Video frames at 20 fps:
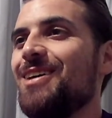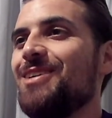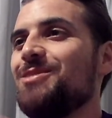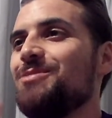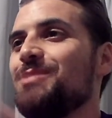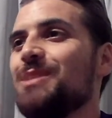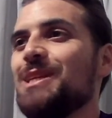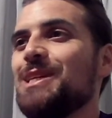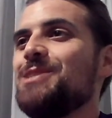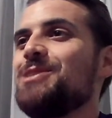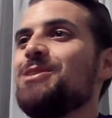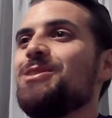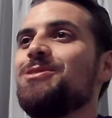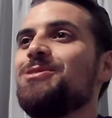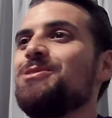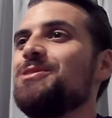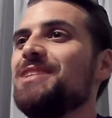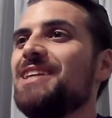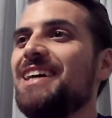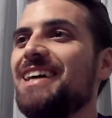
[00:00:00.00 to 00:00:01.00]
please don't
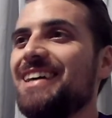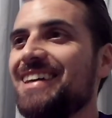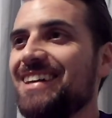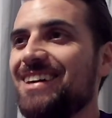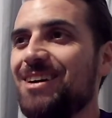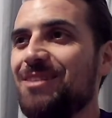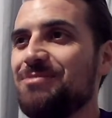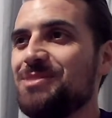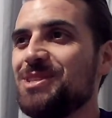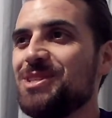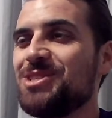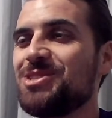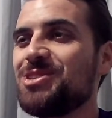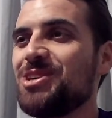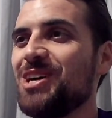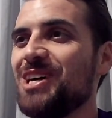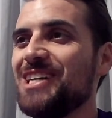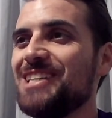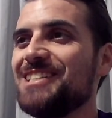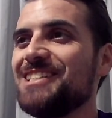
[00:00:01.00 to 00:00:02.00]
do that. I'm just
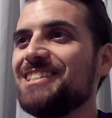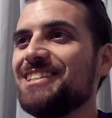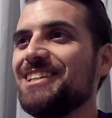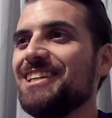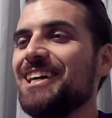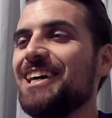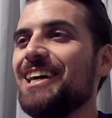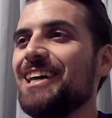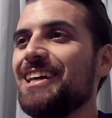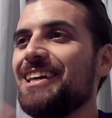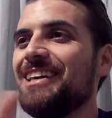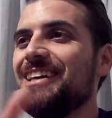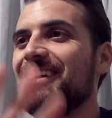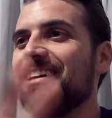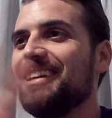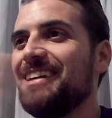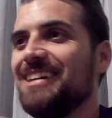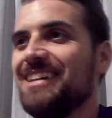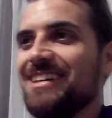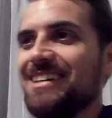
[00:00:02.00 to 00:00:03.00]
trying to
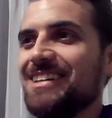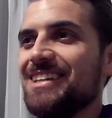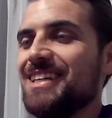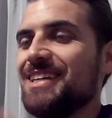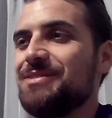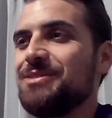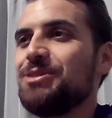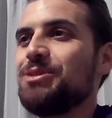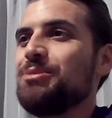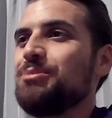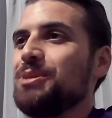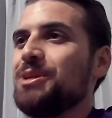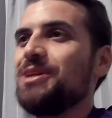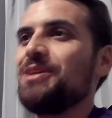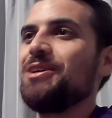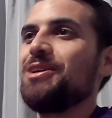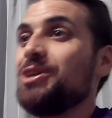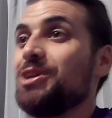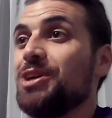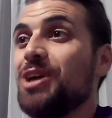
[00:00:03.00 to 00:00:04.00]
give you a bit of
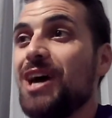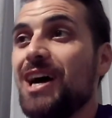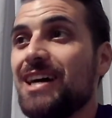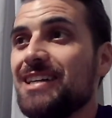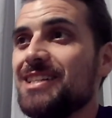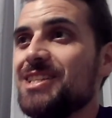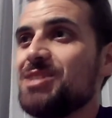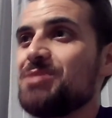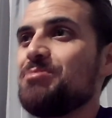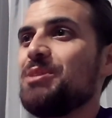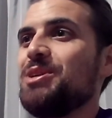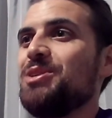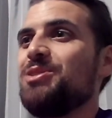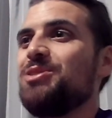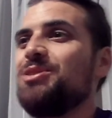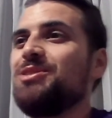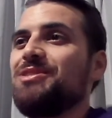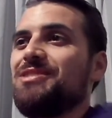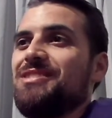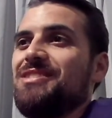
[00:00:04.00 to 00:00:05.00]
guidance, but
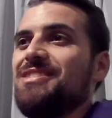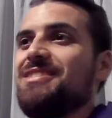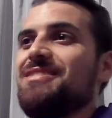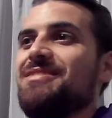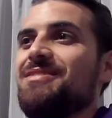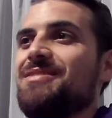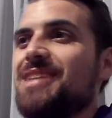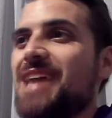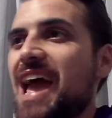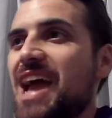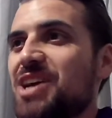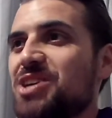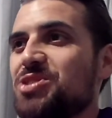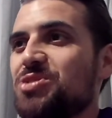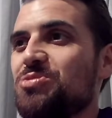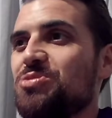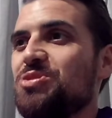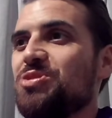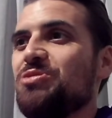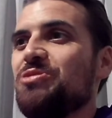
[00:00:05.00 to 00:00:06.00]
not
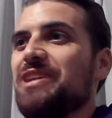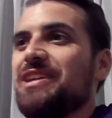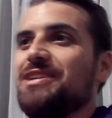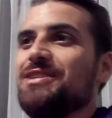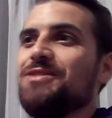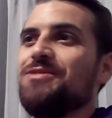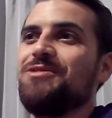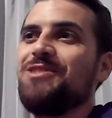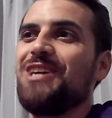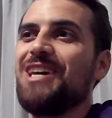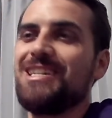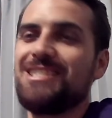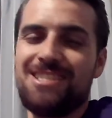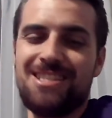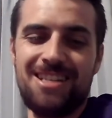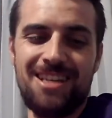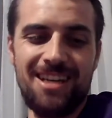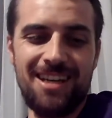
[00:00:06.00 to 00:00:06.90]
actual direct advice.